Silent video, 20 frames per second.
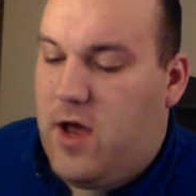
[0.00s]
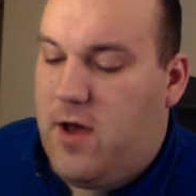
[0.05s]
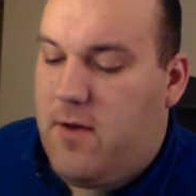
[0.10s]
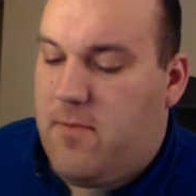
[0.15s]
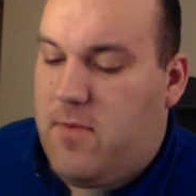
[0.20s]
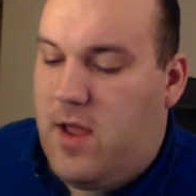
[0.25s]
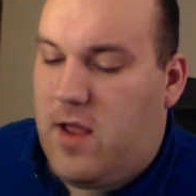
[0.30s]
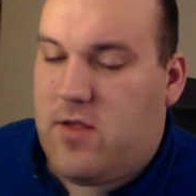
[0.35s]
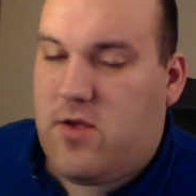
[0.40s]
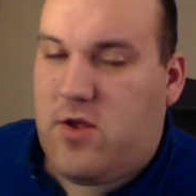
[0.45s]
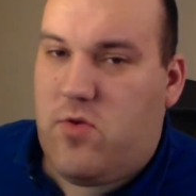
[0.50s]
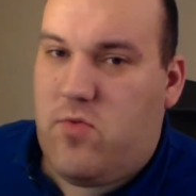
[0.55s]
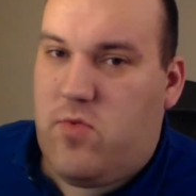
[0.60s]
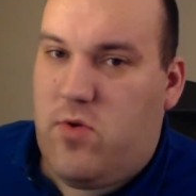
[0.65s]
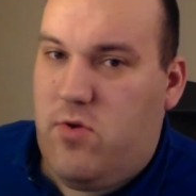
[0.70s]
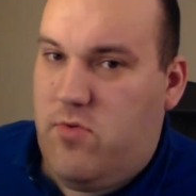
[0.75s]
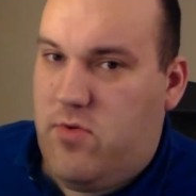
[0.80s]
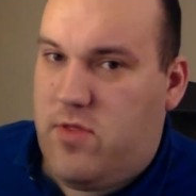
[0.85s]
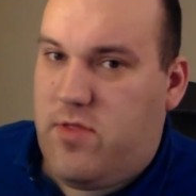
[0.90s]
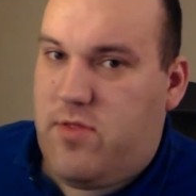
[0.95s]
and is going to
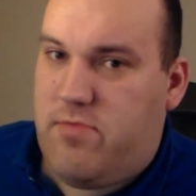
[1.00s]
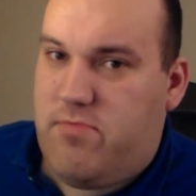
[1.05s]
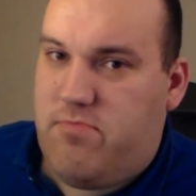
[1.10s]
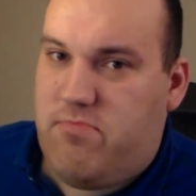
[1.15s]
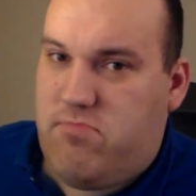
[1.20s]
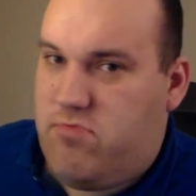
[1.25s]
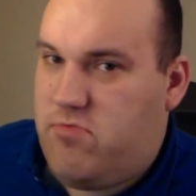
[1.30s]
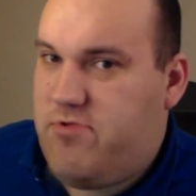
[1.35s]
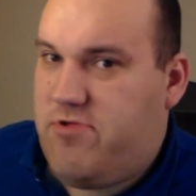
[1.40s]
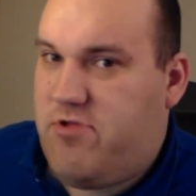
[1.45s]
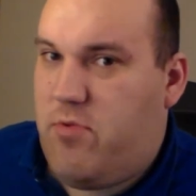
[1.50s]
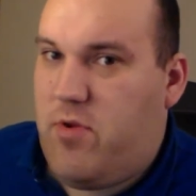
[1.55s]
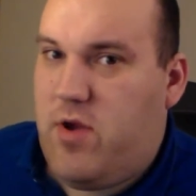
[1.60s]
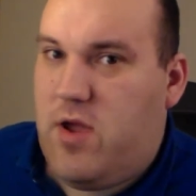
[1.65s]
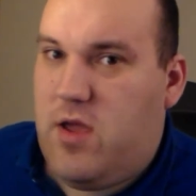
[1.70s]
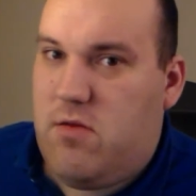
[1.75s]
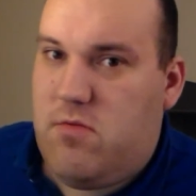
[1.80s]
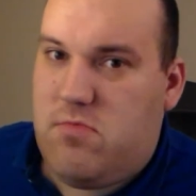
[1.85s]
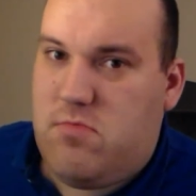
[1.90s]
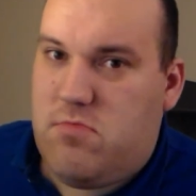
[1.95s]
wound with
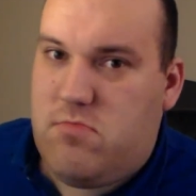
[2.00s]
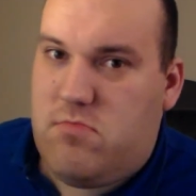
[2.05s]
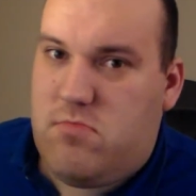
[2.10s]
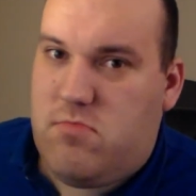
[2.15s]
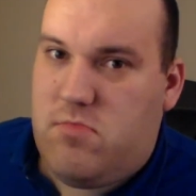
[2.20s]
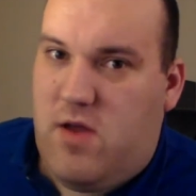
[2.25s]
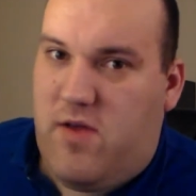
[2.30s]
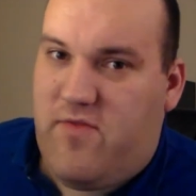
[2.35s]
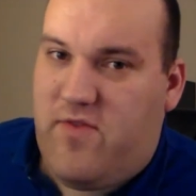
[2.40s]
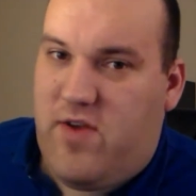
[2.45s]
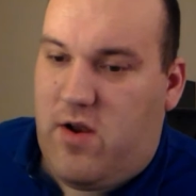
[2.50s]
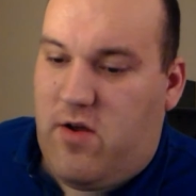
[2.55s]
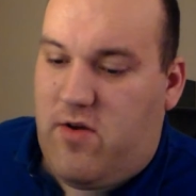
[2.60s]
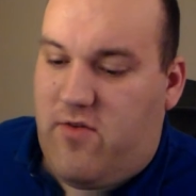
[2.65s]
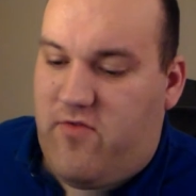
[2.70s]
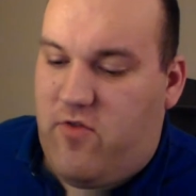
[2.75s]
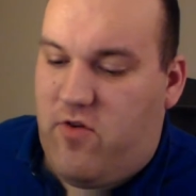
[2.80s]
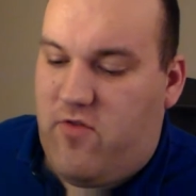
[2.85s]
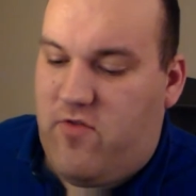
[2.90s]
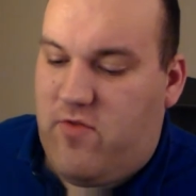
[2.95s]
3, if not
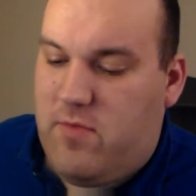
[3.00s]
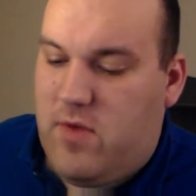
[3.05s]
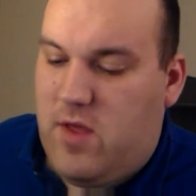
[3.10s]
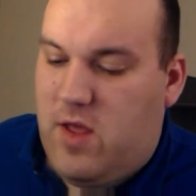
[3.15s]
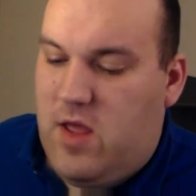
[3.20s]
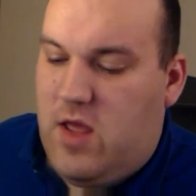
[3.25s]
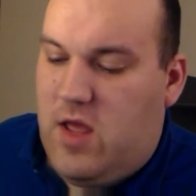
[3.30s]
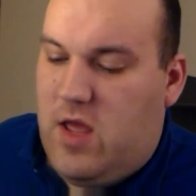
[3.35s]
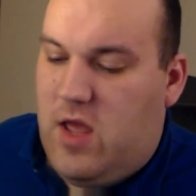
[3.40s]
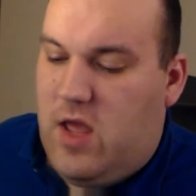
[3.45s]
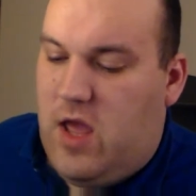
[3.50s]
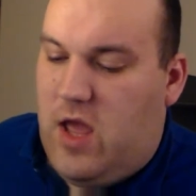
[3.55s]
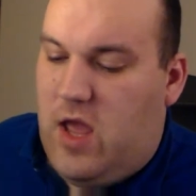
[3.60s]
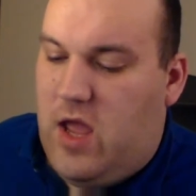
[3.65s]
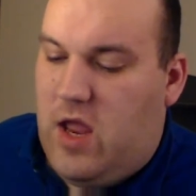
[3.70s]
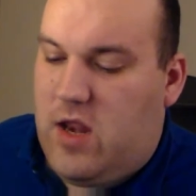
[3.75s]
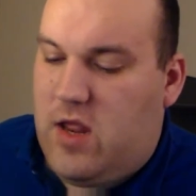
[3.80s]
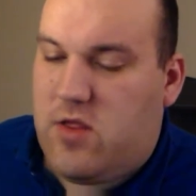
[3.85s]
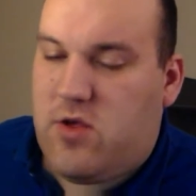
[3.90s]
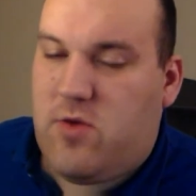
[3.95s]
all 4 of them,
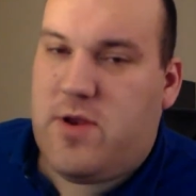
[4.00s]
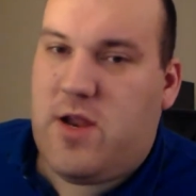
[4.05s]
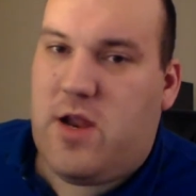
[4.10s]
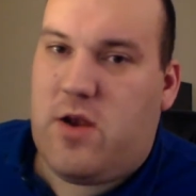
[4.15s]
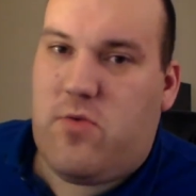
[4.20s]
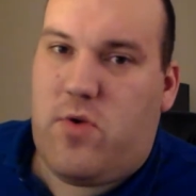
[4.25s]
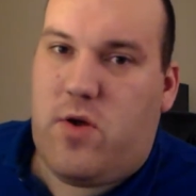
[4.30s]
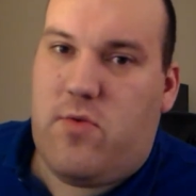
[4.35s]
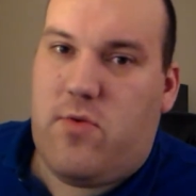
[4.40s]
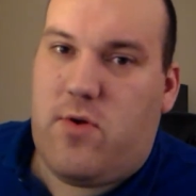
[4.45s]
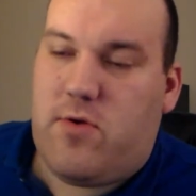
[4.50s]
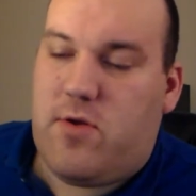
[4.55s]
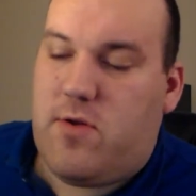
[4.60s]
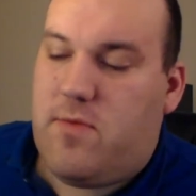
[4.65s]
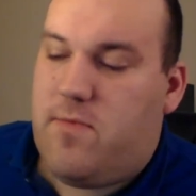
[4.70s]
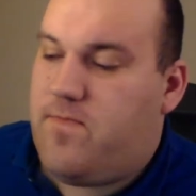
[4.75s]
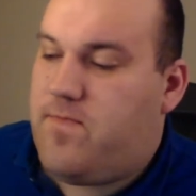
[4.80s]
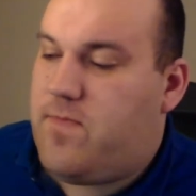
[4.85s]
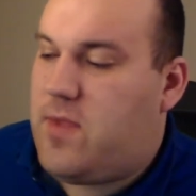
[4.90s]
and he's going to be down to 1 wound.